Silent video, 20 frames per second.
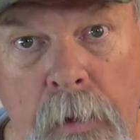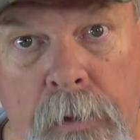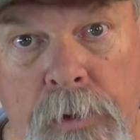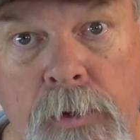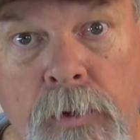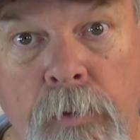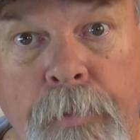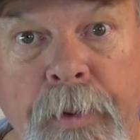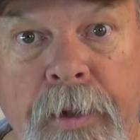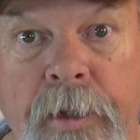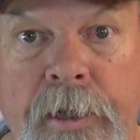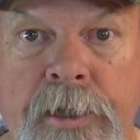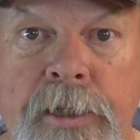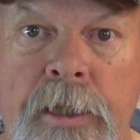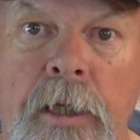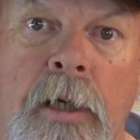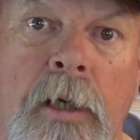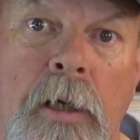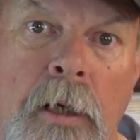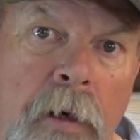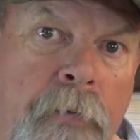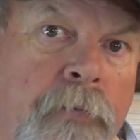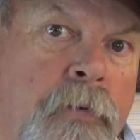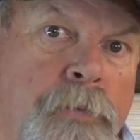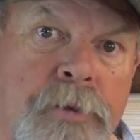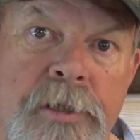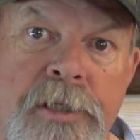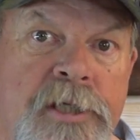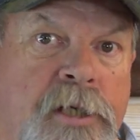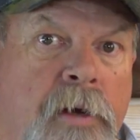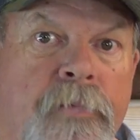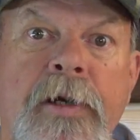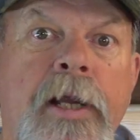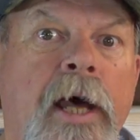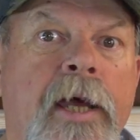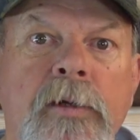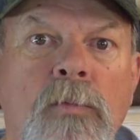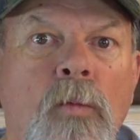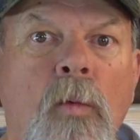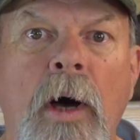two piece. If it was seven
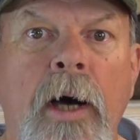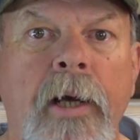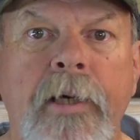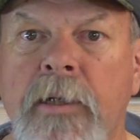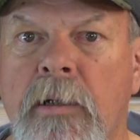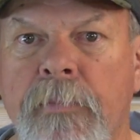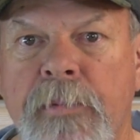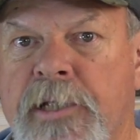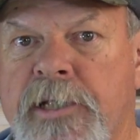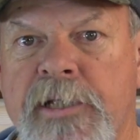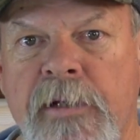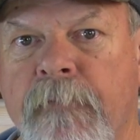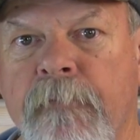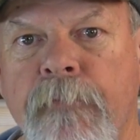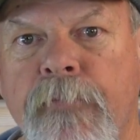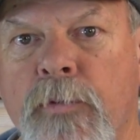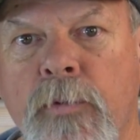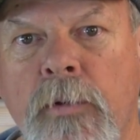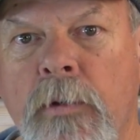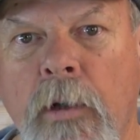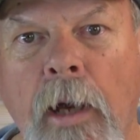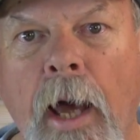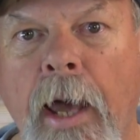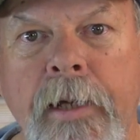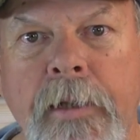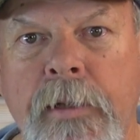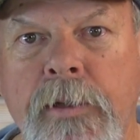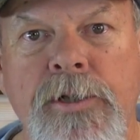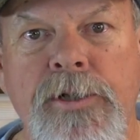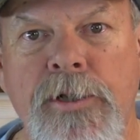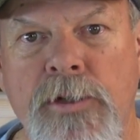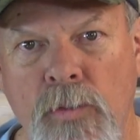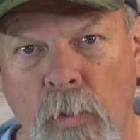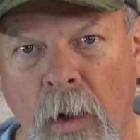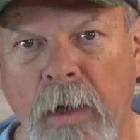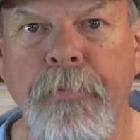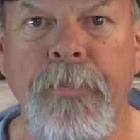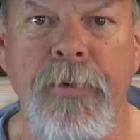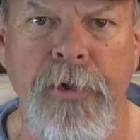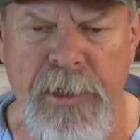eight one, it'd be seven foot eight inches,
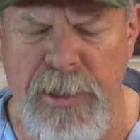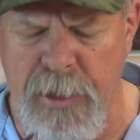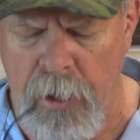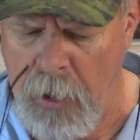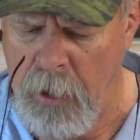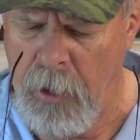one piece,